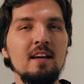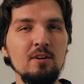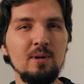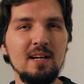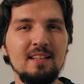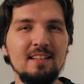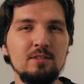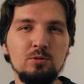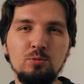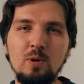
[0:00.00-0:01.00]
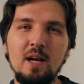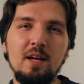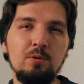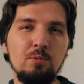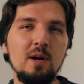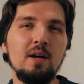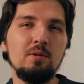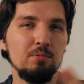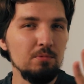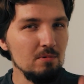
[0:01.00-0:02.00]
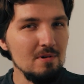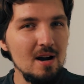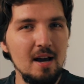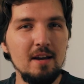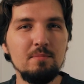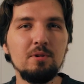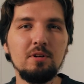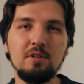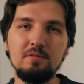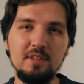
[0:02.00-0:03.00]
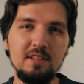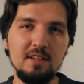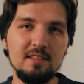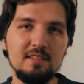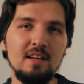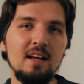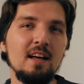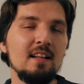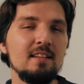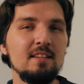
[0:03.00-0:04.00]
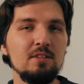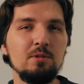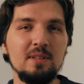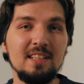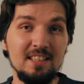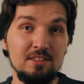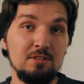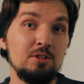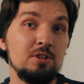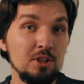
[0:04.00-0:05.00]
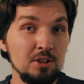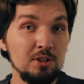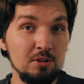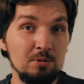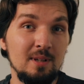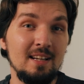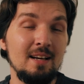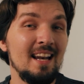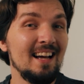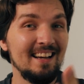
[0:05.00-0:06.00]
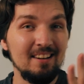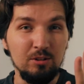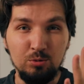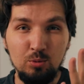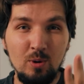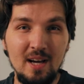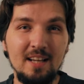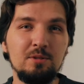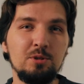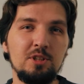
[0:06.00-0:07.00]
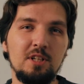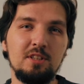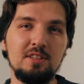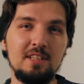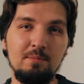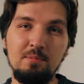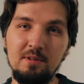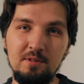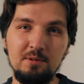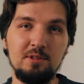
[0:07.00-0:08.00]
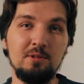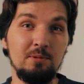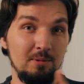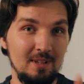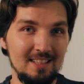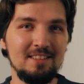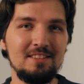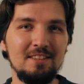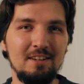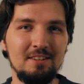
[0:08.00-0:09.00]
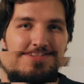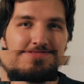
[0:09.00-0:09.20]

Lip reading: in a way that is way more convenient than doing it the traditional way, and I cannot wait to share this tip with you, so let's get started.